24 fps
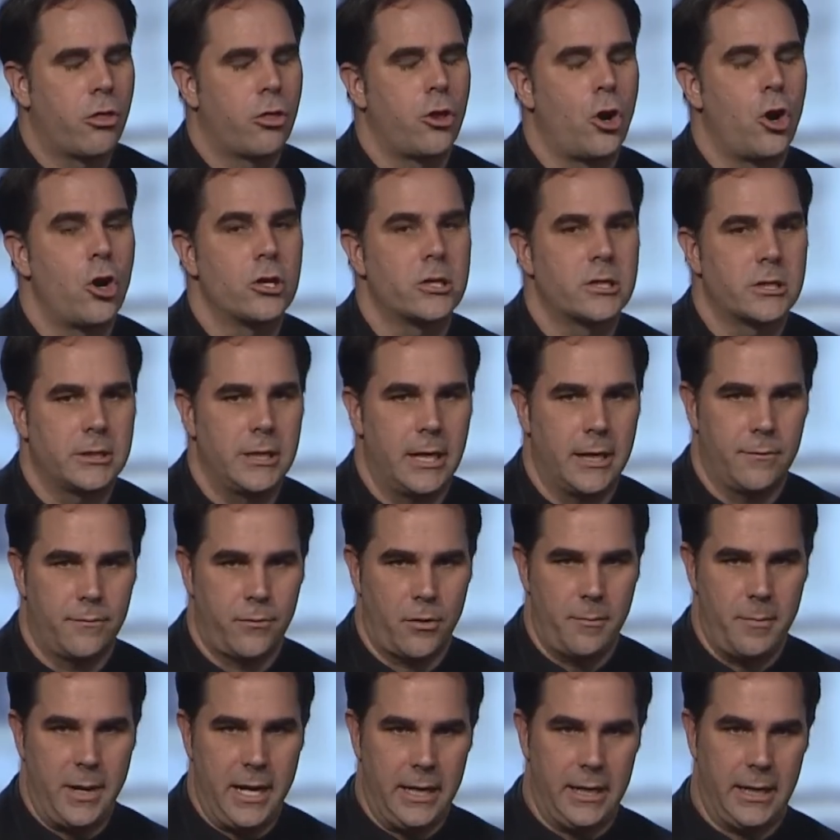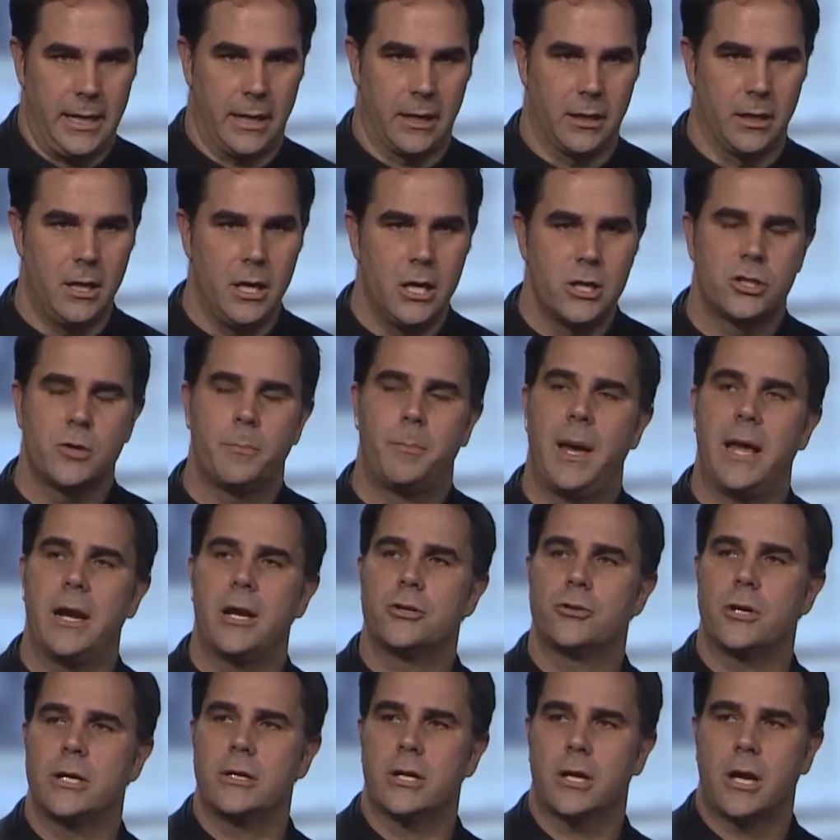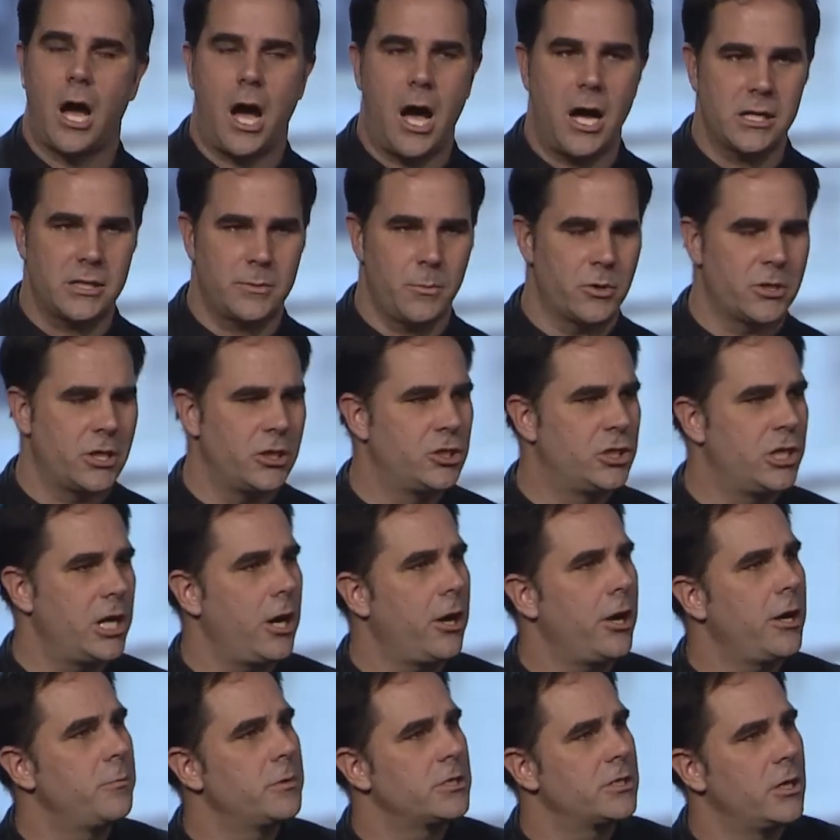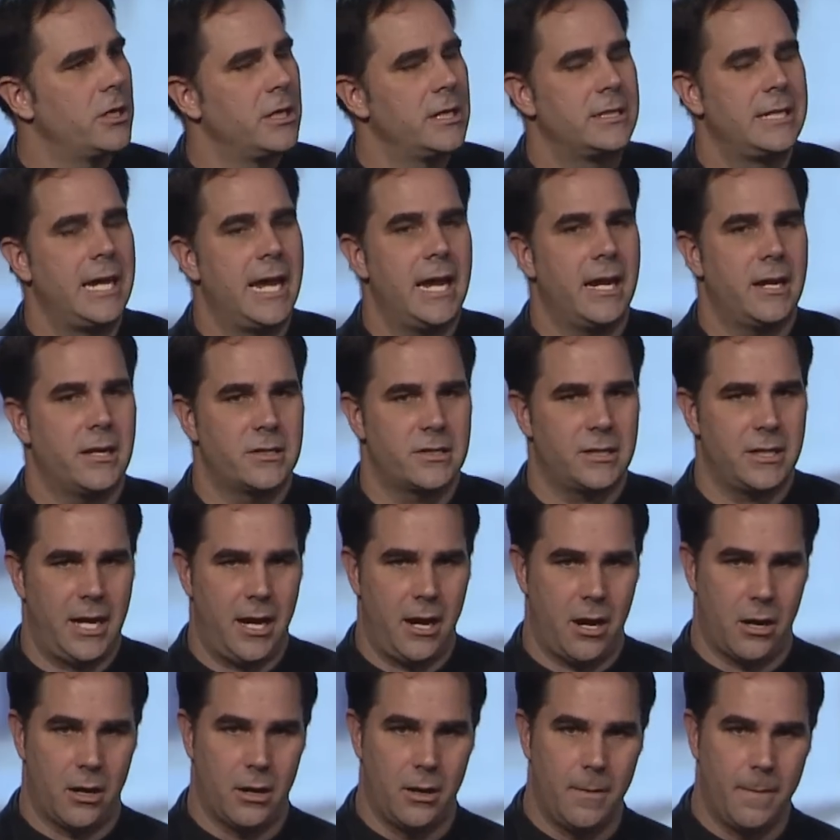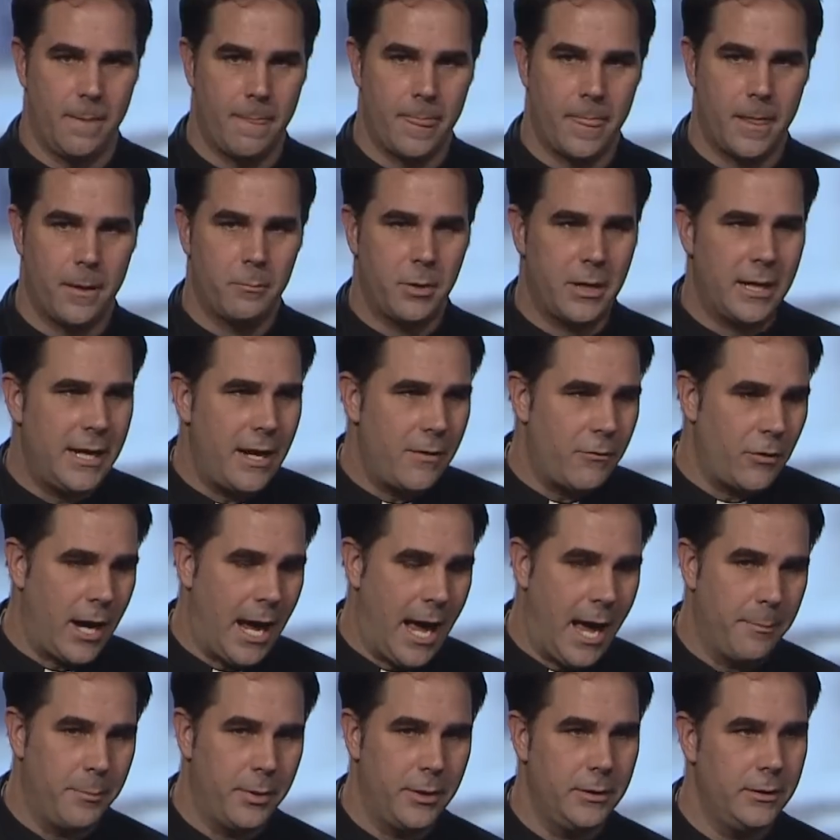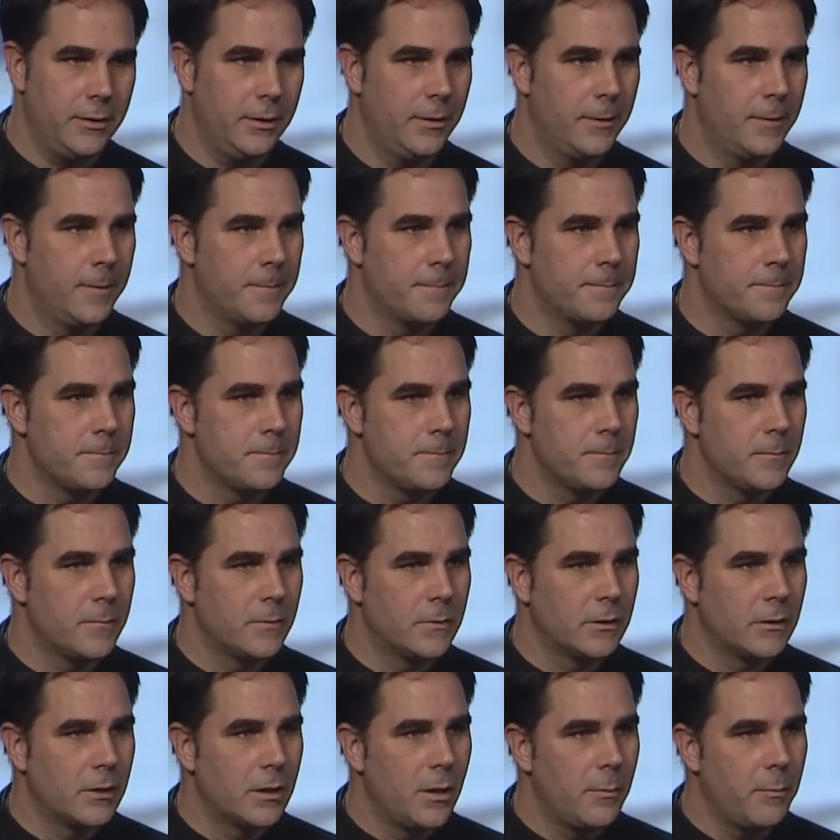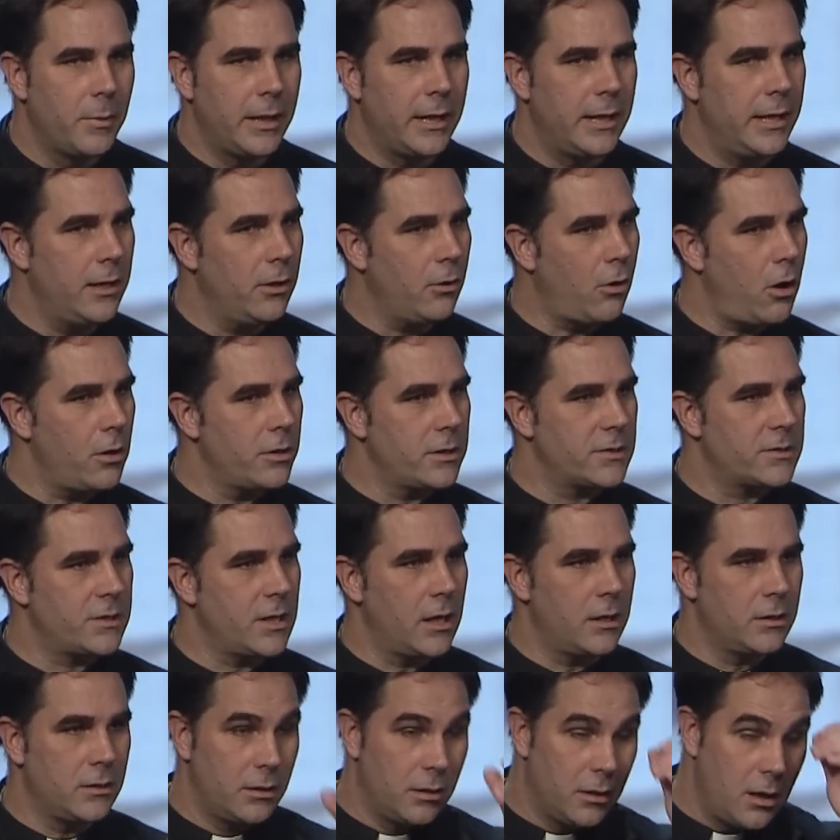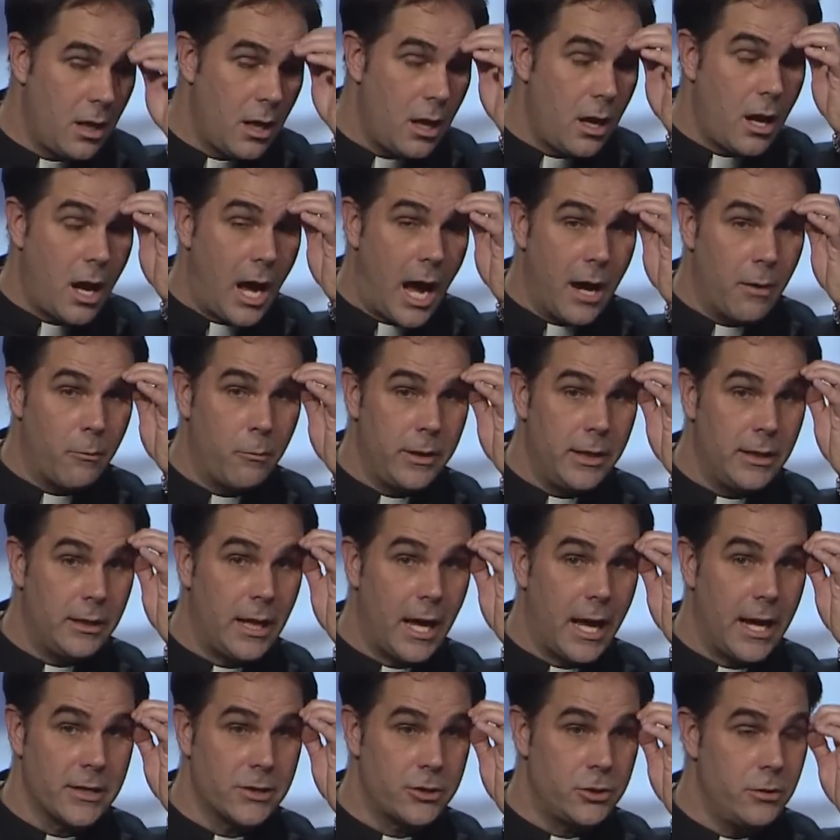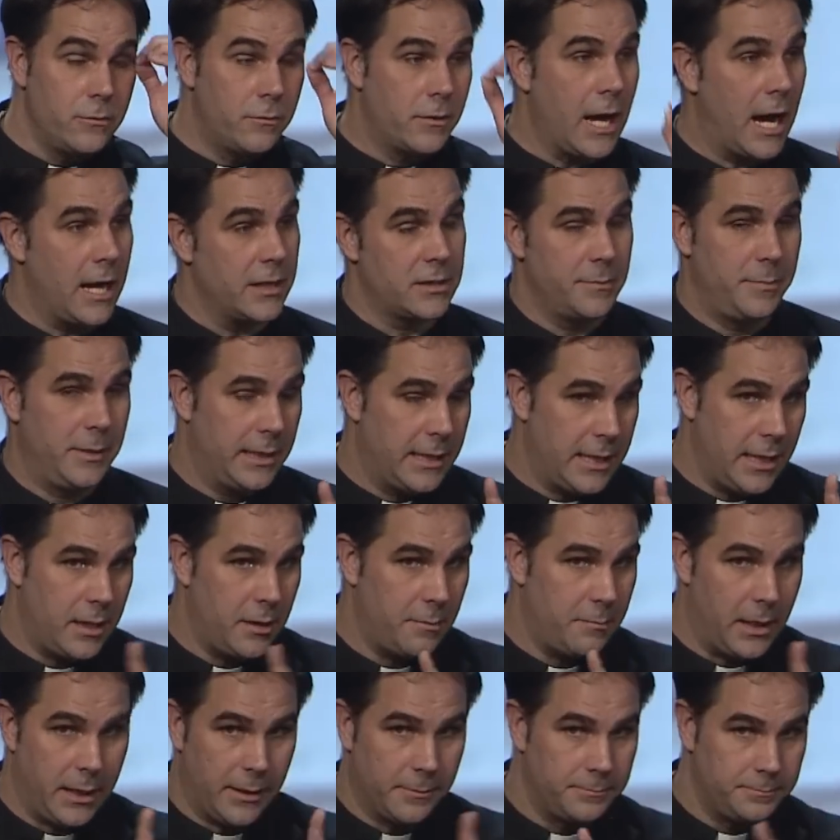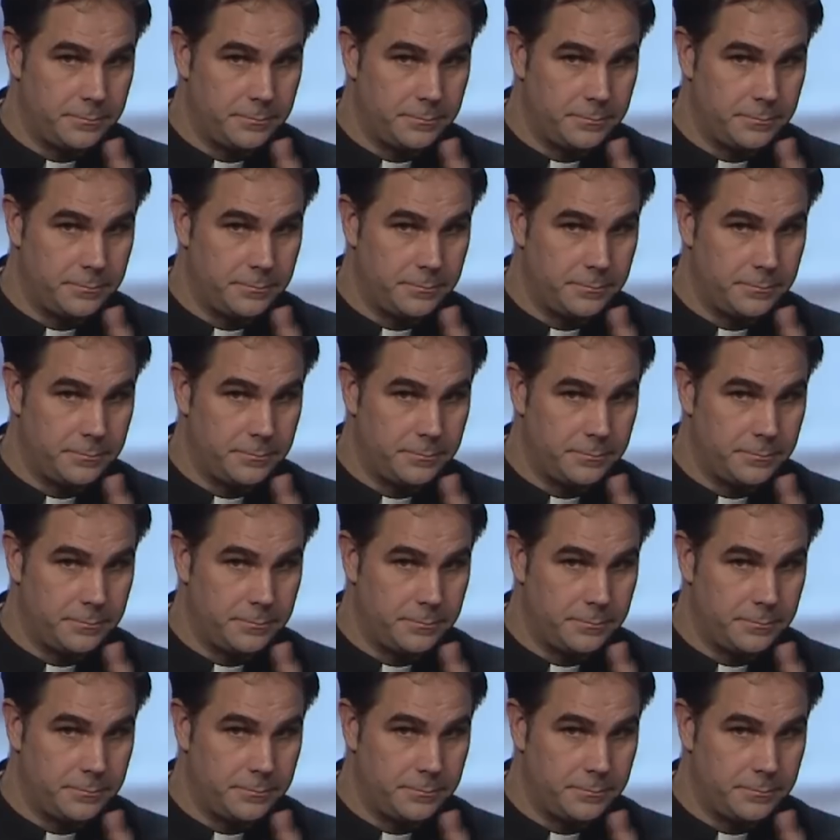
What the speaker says: thirsting for meaning, to penetrate the cosmos. And Jerry was going to take us there. But it never happened. But here all of a sudden, I realized, you've got to be kidding me.